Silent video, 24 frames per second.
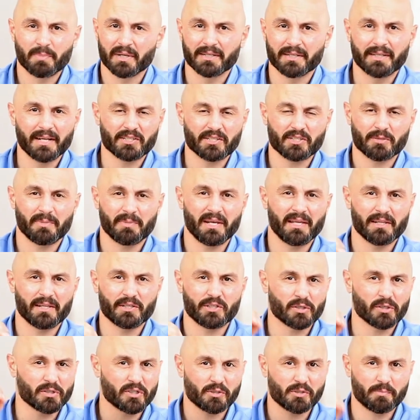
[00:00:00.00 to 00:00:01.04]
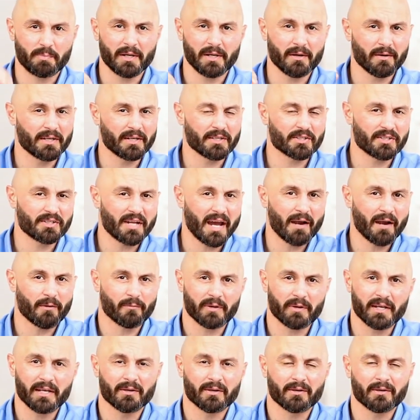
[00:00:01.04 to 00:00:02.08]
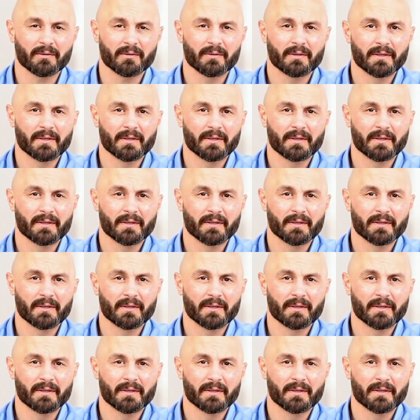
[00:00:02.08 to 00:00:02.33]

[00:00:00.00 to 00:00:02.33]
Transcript: but it doesn't mean that your spirit is not real.